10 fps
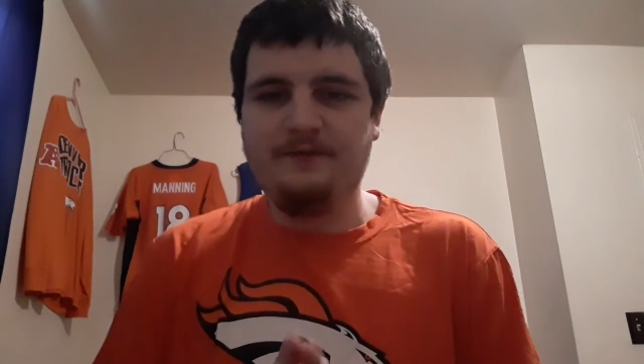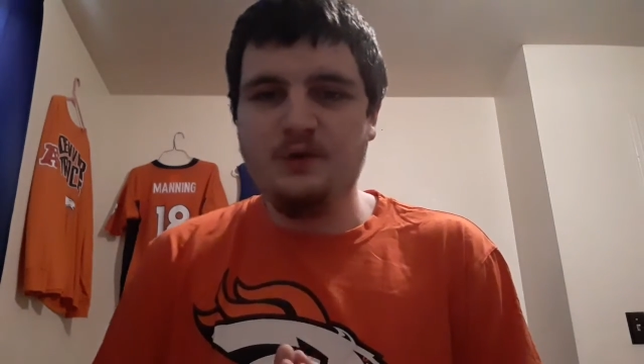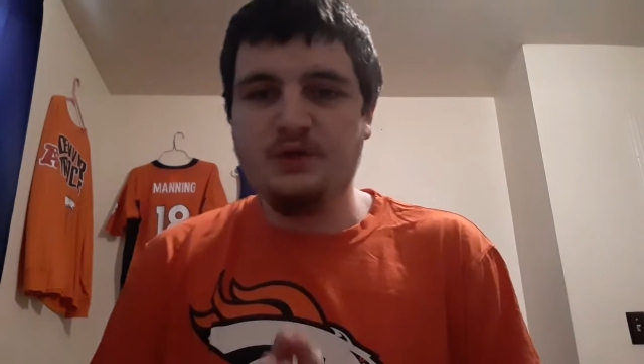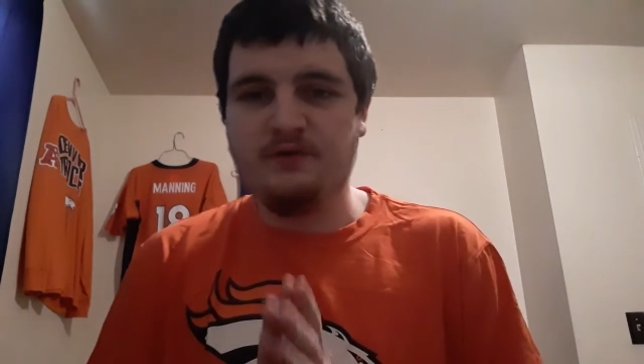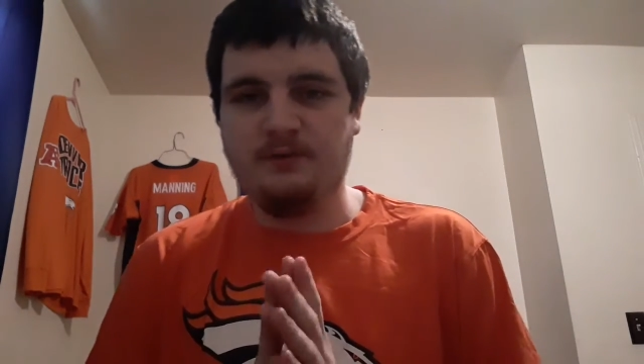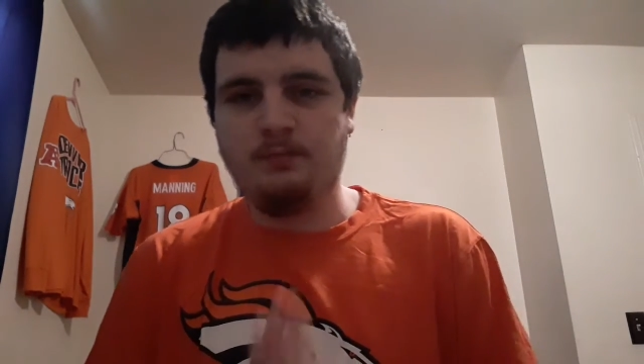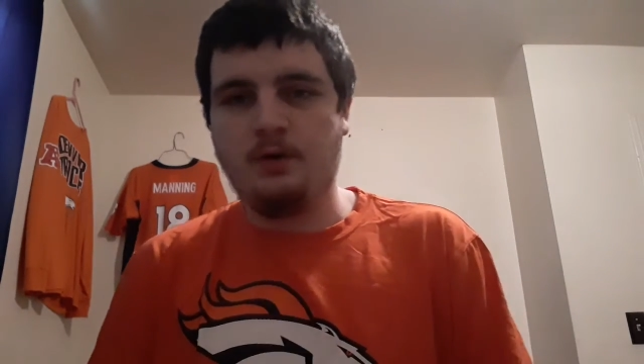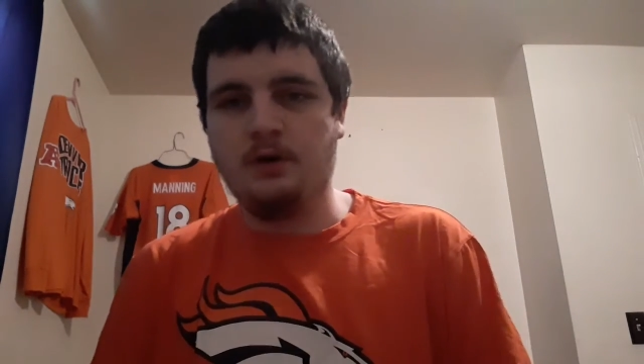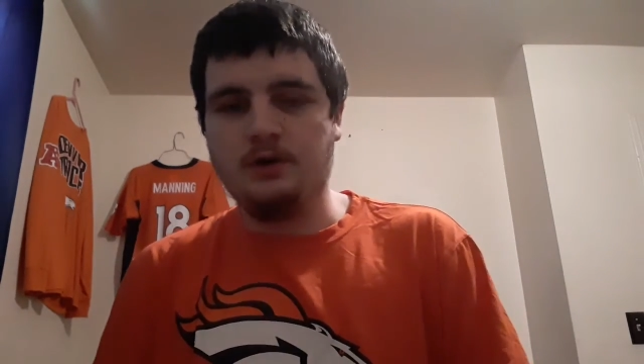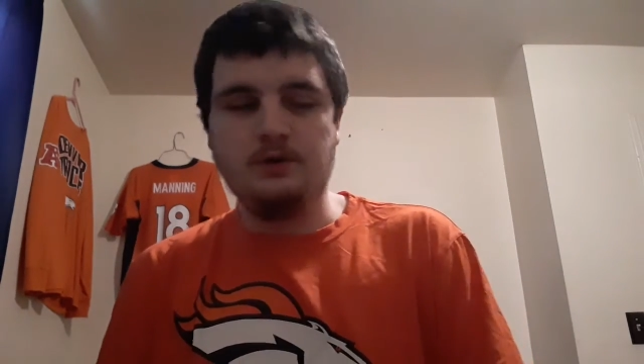future for the
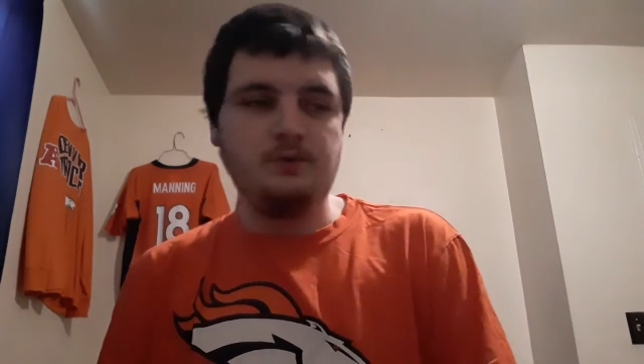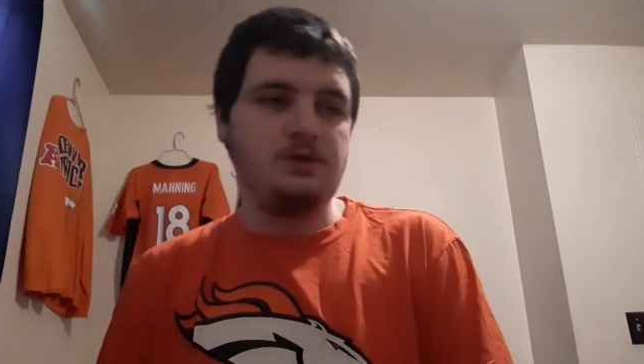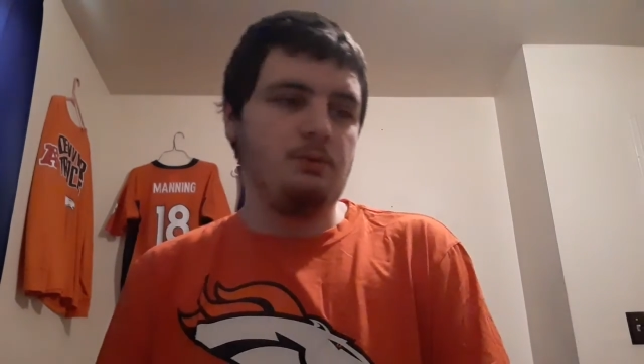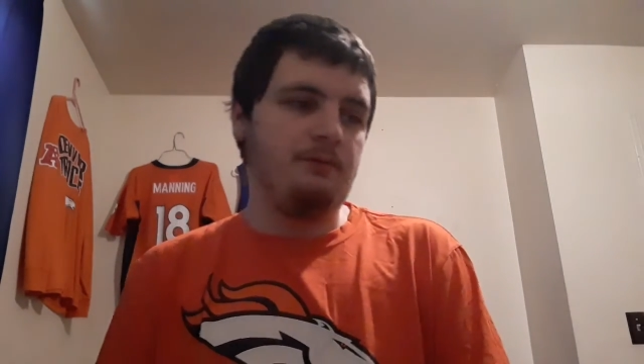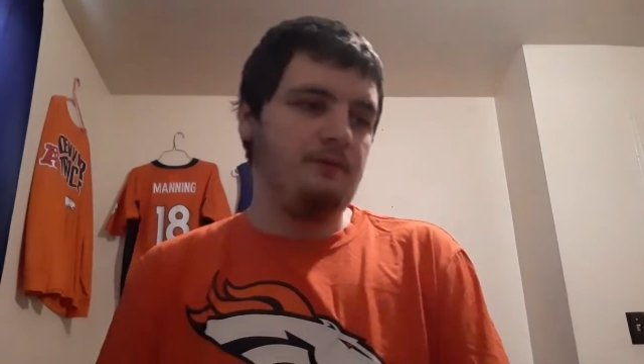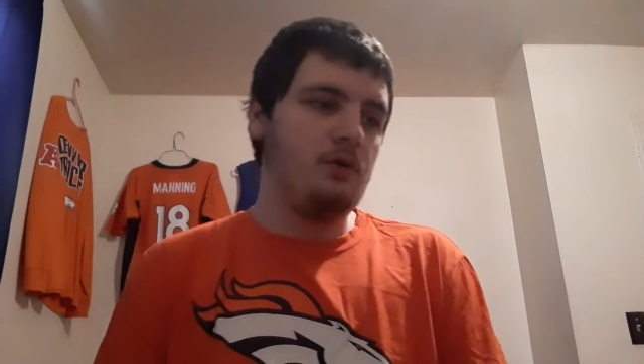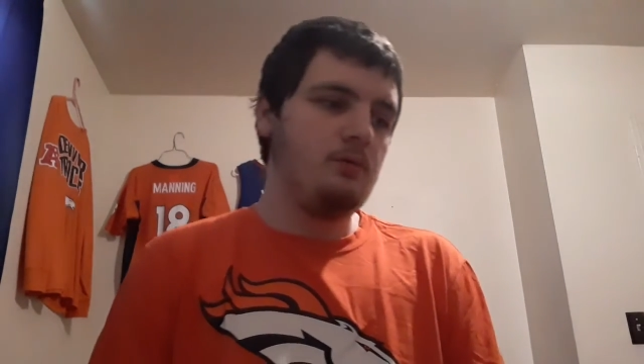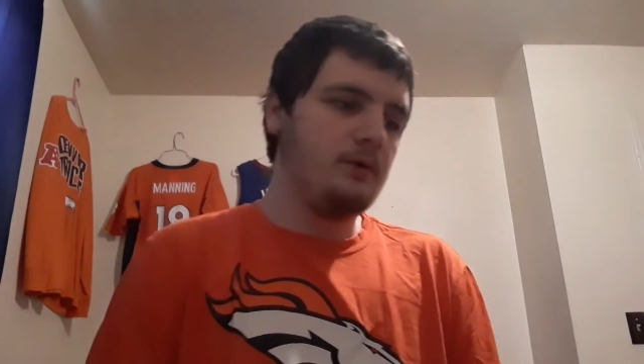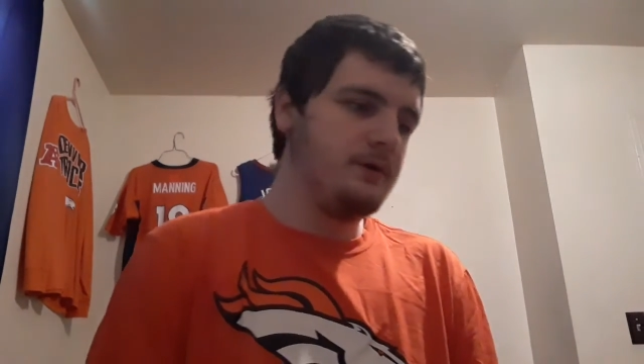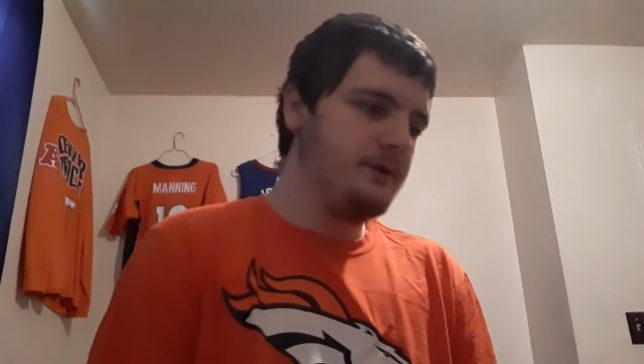Broncos going
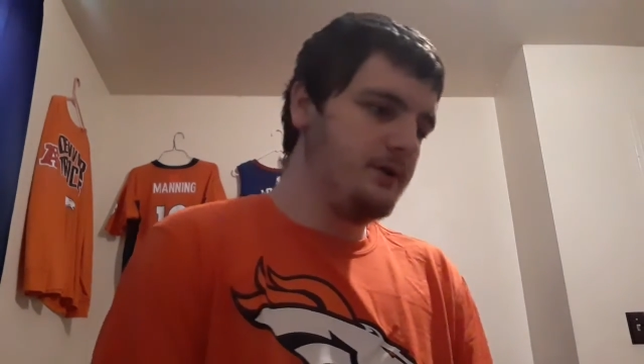forward.